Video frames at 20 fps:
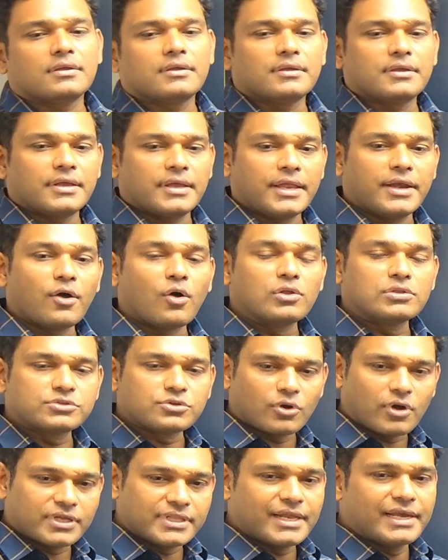and also
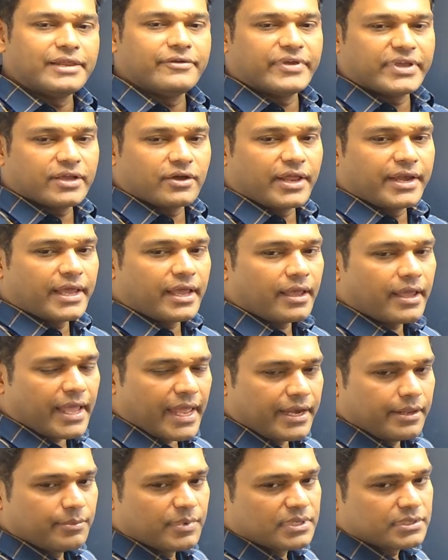other living
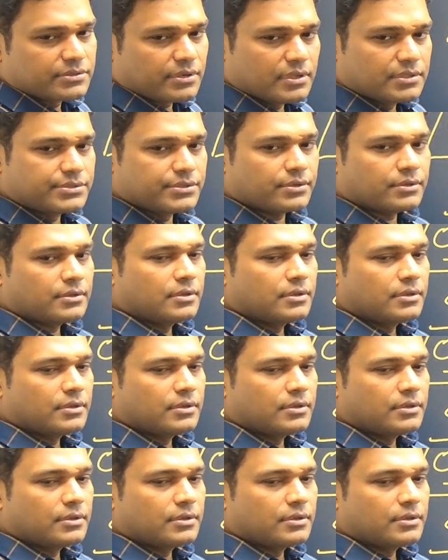animals also.